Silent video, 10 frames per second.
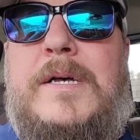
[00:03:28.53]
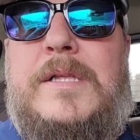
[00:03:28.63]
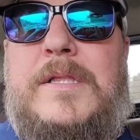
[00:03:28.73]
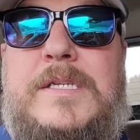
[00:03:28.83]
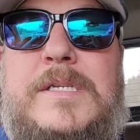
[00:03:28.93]

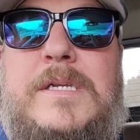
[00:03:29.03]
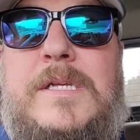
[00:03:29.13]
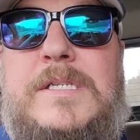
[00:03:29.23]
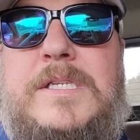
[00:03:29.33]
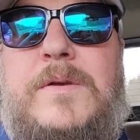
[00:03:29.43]
listen
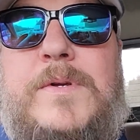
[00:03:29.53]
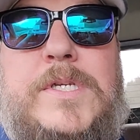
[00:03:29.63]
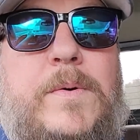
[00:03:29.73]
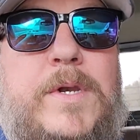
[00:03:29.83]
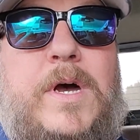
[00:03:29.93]
and see what's
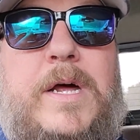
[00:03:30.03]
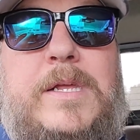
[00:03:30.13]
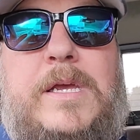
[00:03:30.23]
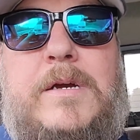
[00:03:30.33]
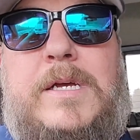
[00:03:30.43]
going on
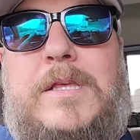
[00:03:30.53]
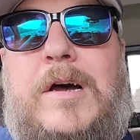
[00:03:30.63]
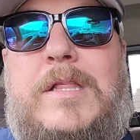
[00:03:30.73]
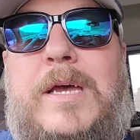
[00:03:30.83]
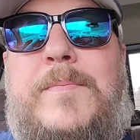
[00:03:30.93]
here at the
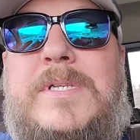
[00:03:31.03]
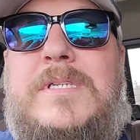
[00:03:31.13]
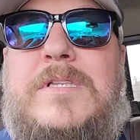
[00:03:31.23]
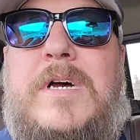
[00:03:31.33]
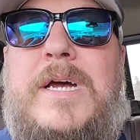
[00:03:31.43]

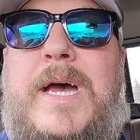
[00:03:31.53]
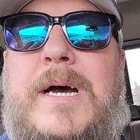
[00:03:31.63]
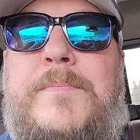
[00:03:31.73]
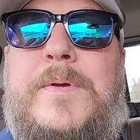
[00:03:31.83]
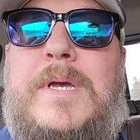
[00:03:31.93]

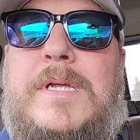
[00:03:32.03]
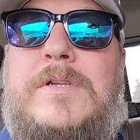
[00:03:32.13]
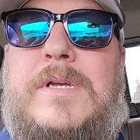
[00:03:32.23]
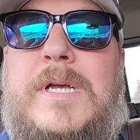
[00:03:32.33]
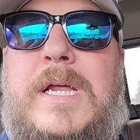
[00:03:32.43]
onlinebusiness.app, and
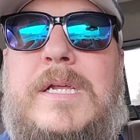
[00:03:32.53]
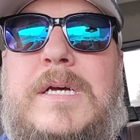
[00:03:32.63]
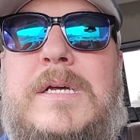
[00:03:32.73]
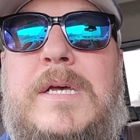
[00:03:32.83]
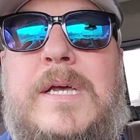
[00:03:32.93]
you can kind
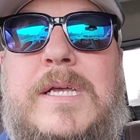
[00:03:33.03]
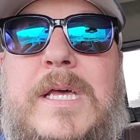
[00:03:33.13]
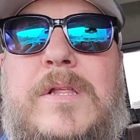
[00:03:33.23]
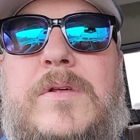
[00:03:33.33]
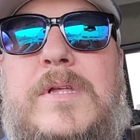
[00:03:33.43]
of get
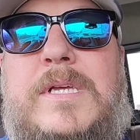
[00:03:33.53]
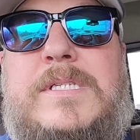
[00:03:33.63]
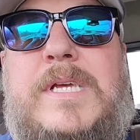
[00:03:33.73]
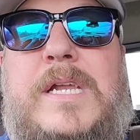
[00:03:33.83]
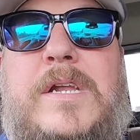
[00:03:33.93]
a little
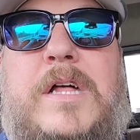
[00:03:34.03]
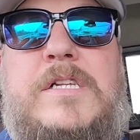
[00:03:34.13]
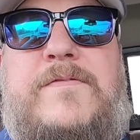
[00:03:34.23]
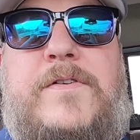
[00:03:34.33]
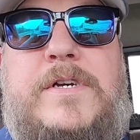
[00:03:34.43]
inside
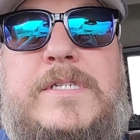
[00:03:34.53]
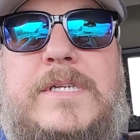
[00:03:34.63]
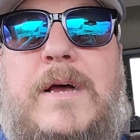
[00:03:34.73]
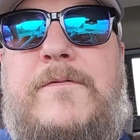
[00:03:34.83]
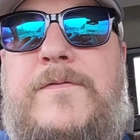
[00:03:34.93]
knowledge for
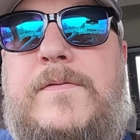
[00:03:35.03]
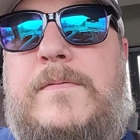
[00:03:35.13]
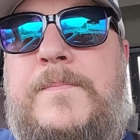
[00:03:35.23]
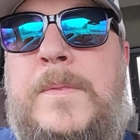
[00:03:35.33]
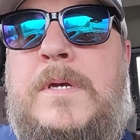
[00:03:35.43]
yourself
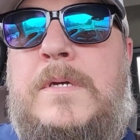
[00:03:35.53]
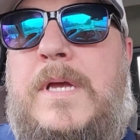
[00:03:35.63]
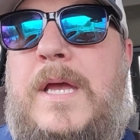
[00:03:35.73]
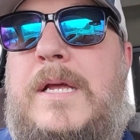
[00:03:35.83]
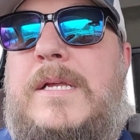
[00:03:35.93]

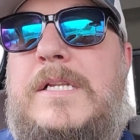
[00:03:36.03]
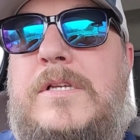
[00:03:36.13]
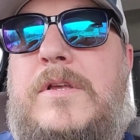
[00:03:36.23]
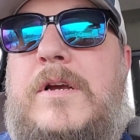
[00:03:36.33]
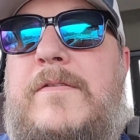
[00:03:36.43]
and get to
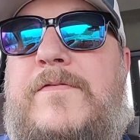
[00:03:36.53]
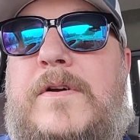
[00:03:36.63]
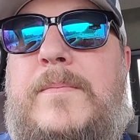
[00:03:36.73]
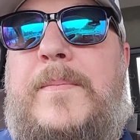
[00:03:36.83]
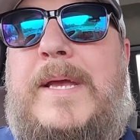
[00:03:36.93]
learn
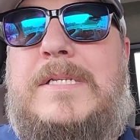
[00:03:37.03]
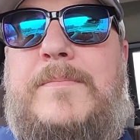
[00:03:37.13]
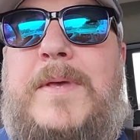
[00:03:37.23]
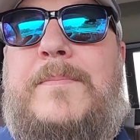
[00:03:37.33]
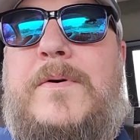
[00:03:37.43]
from
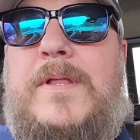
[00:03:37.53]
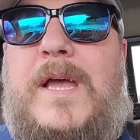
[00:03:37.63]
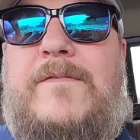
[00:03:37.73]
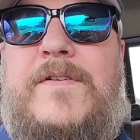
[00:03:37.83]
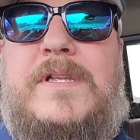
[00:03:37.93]
amazing people
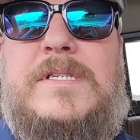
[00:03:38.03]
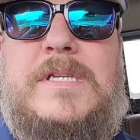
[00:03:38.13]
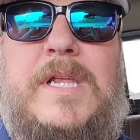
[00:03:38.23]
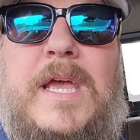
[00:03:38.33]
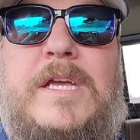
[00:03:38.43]
like Vince
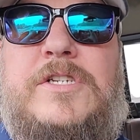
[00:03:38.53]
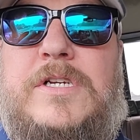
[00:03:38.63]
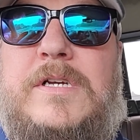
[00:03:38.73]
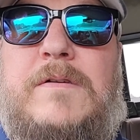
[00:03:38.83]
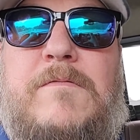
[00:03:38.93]
and
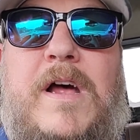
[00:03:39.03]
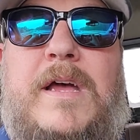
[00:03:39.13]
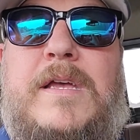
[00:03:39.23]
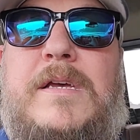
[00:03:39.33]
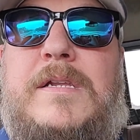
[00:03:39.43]
Asia and
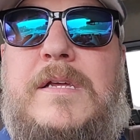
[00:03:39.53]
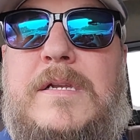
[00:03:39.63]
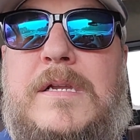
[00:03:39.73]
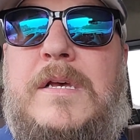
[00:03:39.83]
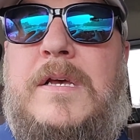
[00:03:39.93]
Ryan
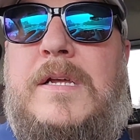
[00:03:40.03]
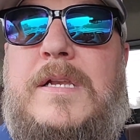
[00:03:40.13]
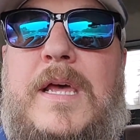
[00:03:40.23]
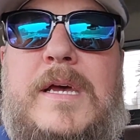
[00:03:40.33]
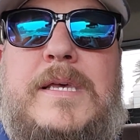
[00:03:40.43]
and
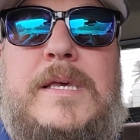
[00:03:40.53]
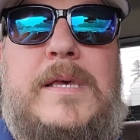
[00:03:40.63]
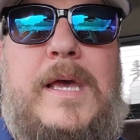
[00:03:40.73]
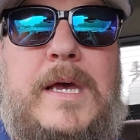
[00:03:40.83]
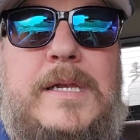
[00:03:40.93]
Nick,
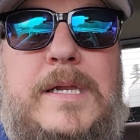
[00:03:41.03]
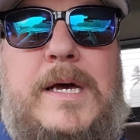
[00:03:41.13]
and